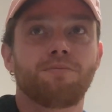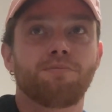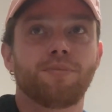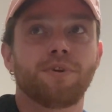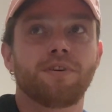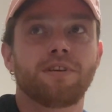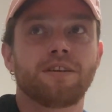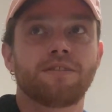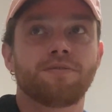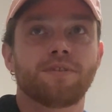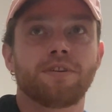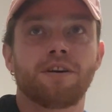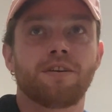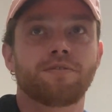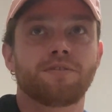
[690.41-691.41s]
But even
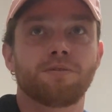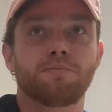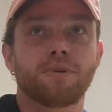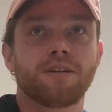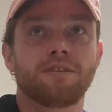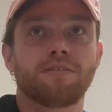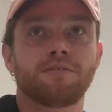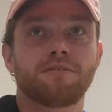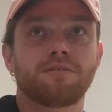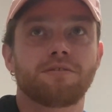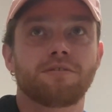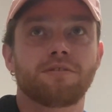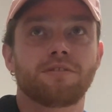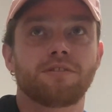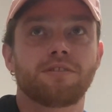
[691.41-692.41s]
after being,
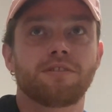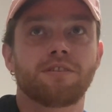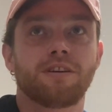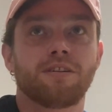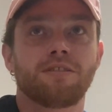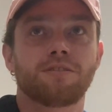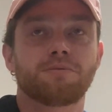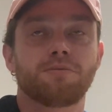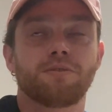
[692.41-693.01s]
you know,